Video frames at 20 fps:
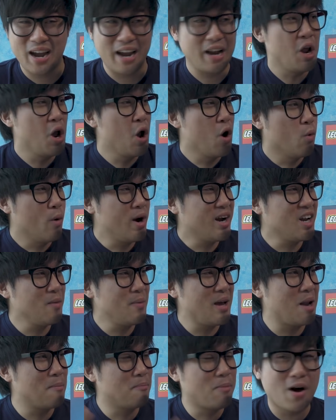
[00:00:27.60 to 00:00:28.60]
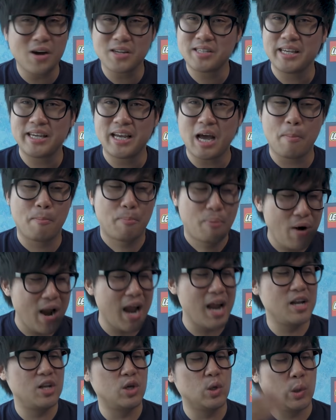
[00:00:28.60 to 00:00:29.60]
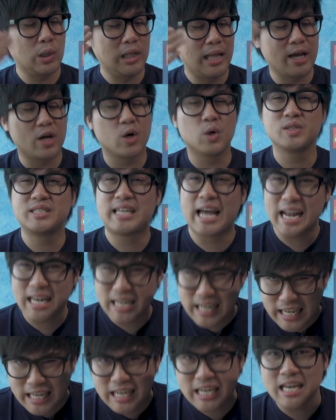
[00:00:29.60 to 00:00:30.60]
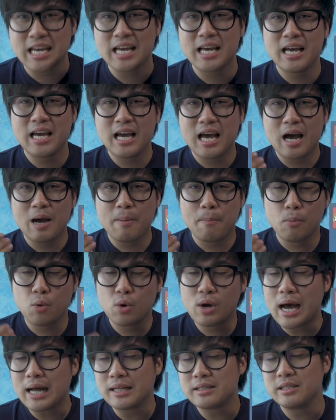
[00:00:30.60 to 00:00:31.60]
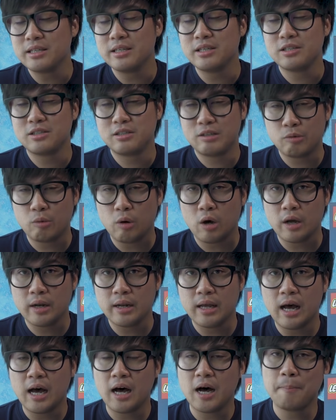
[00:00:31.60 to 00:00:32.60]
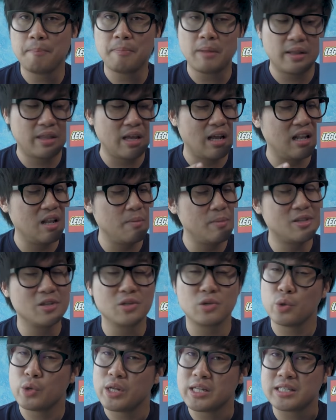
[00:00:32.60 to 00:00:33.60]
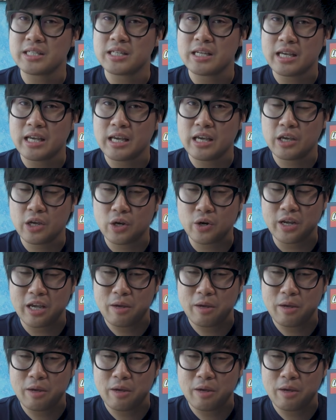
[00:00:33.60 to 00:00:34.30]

right, we're gonna be unboxing a brand new LEGO Technic Bugatti Chiron. Um, they are limited units here